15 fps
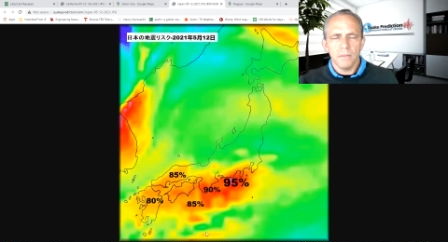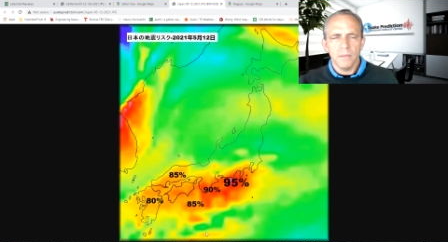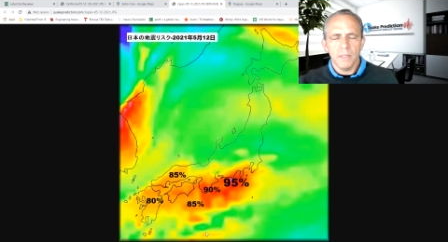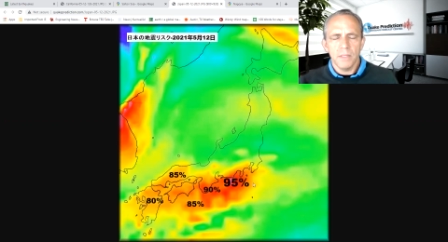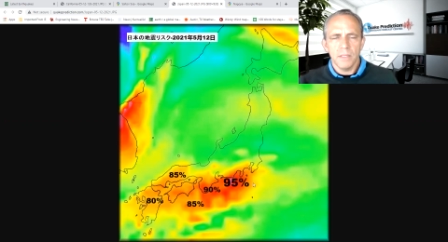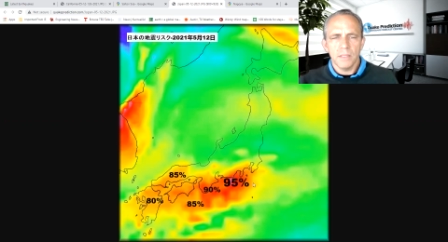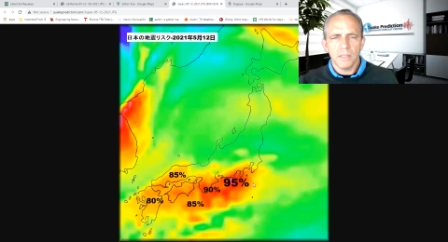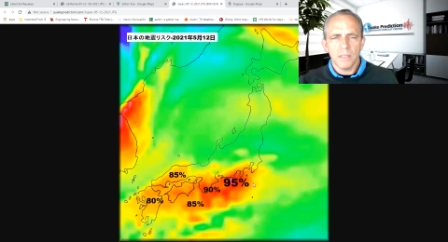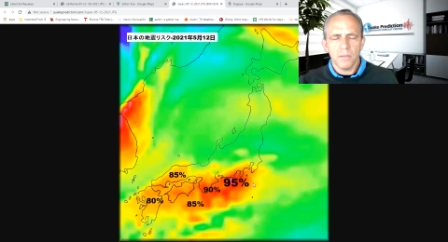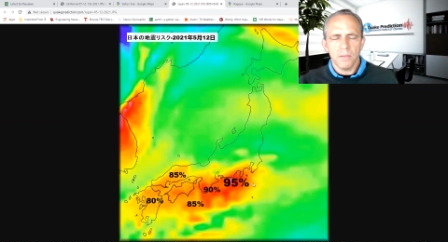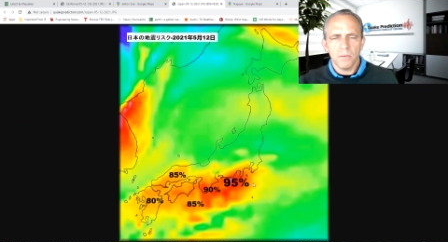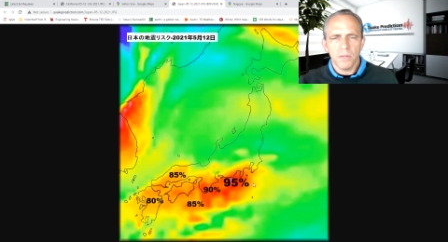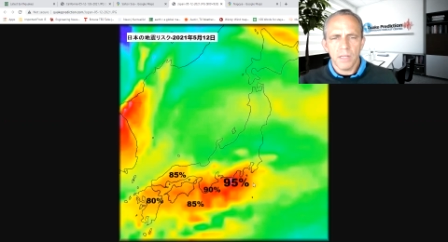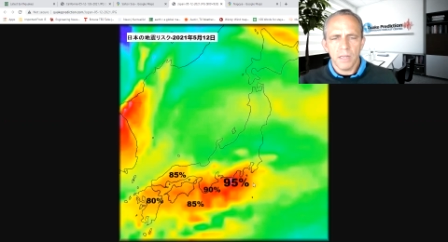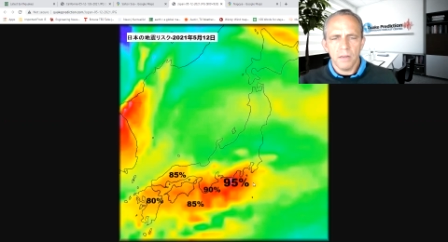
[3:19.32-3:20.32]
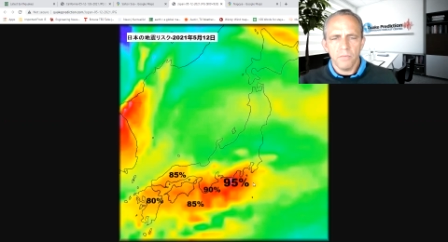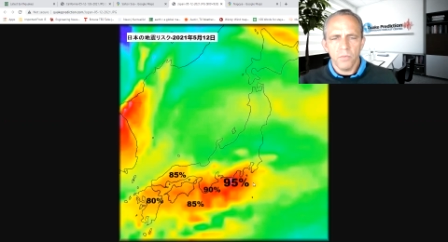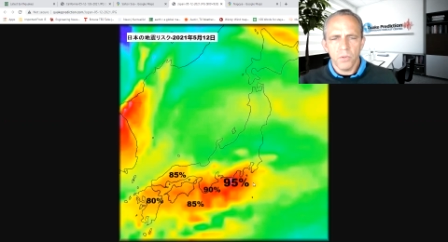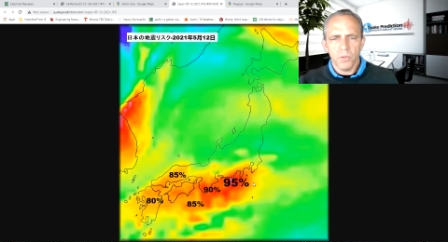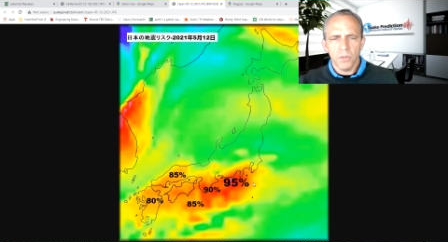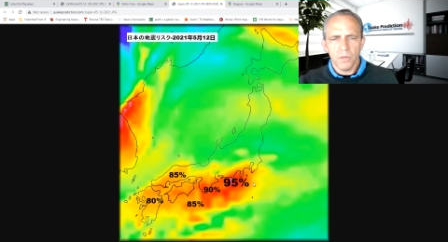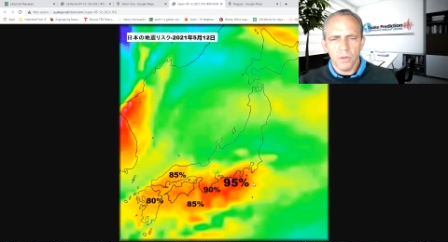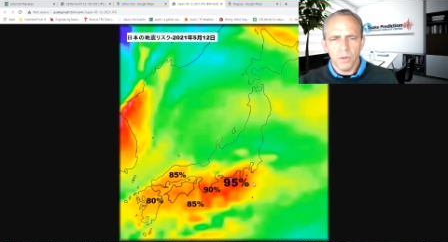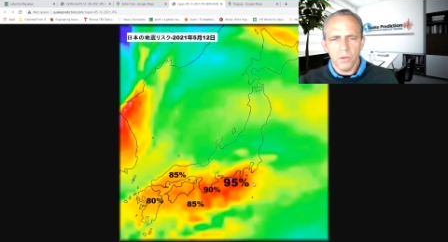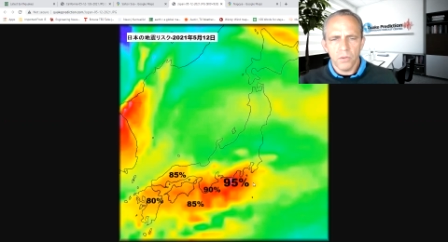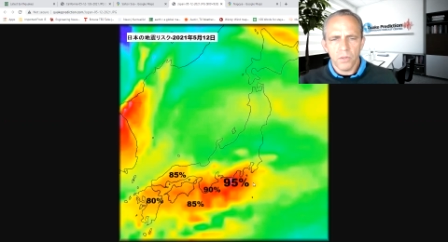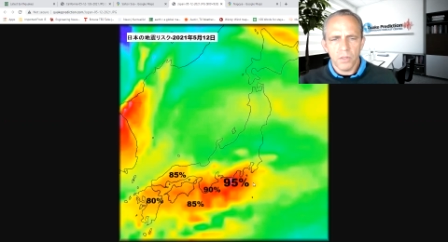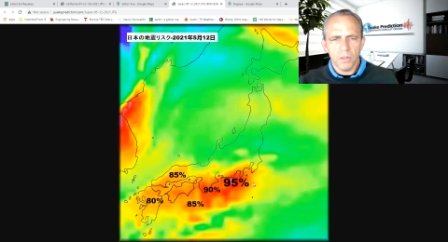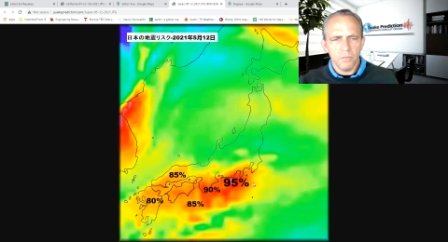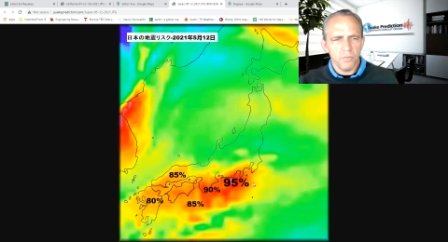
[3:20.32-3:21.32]
the Southern California are
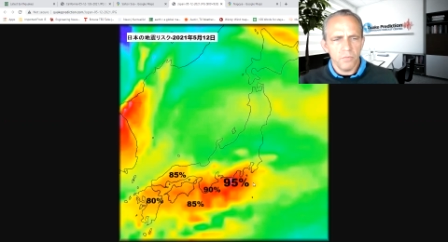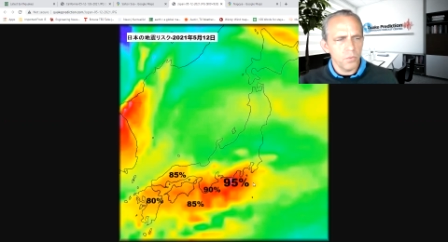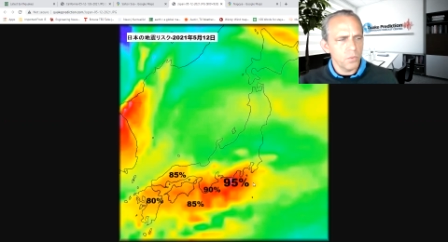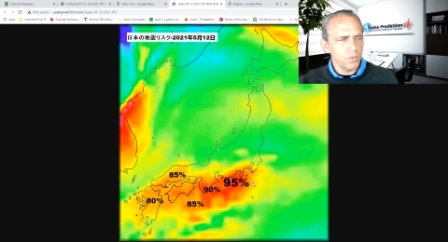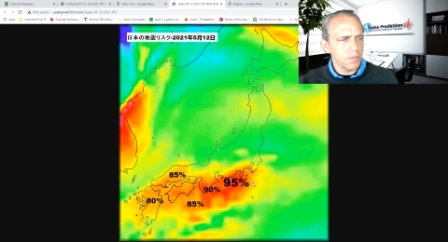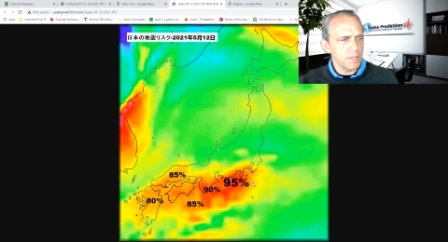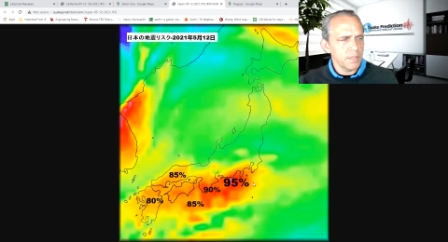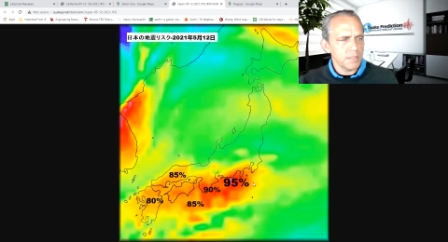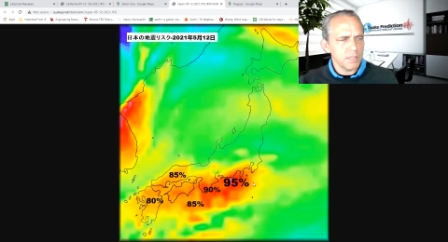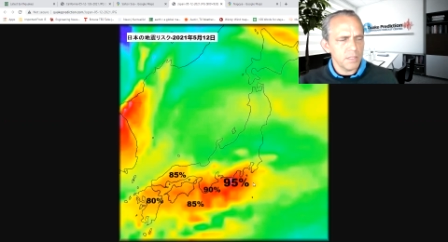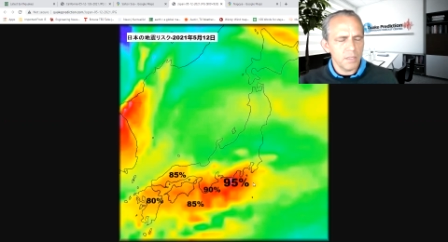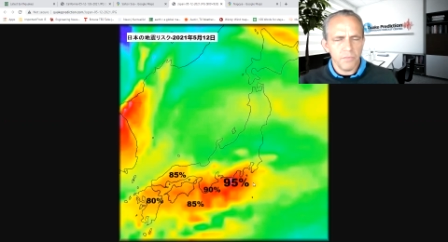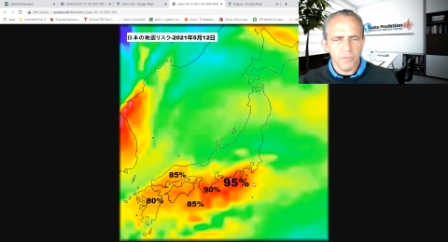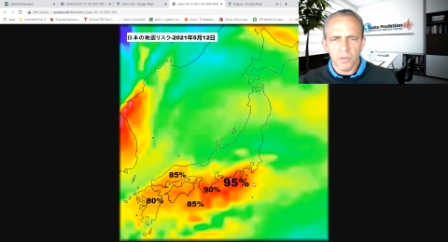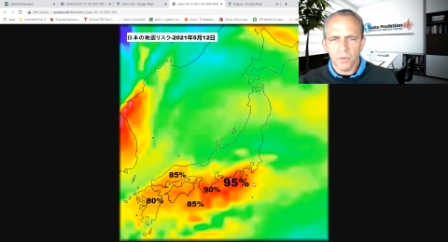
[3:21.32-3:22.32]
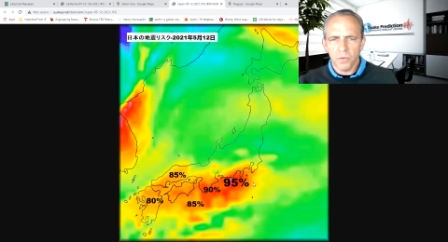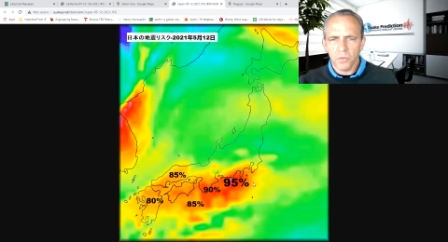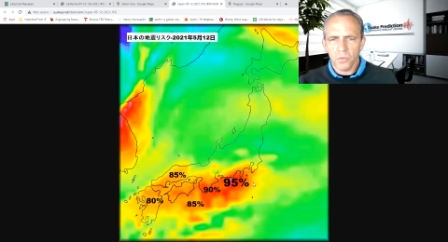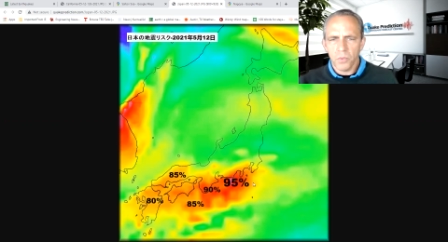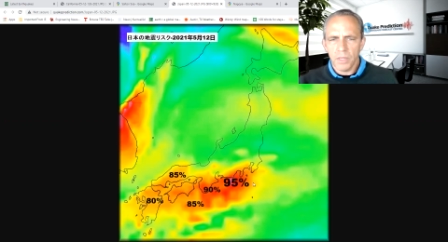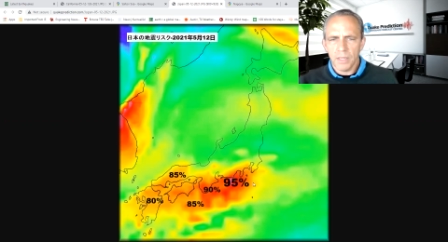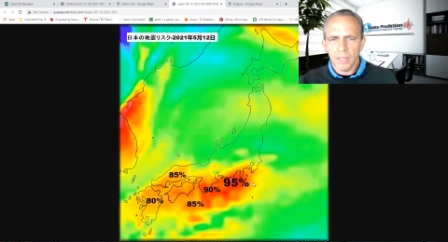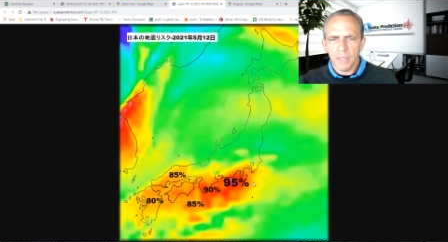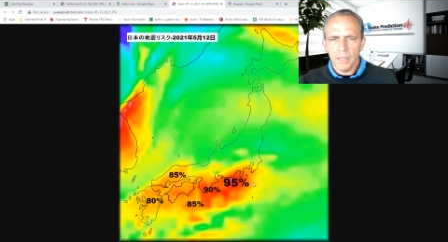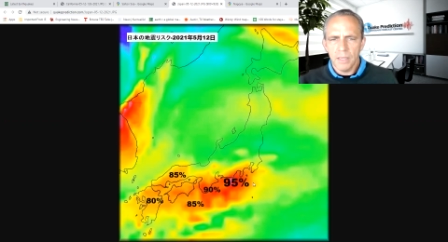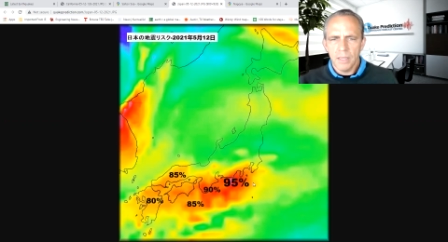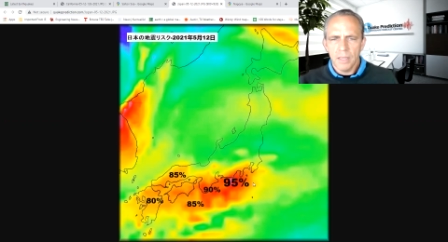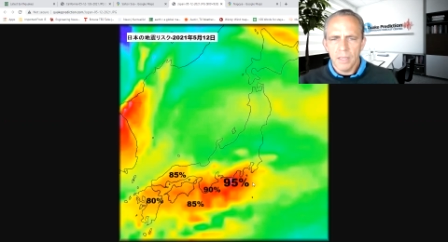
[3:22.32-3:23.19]
looking for a significant earthquake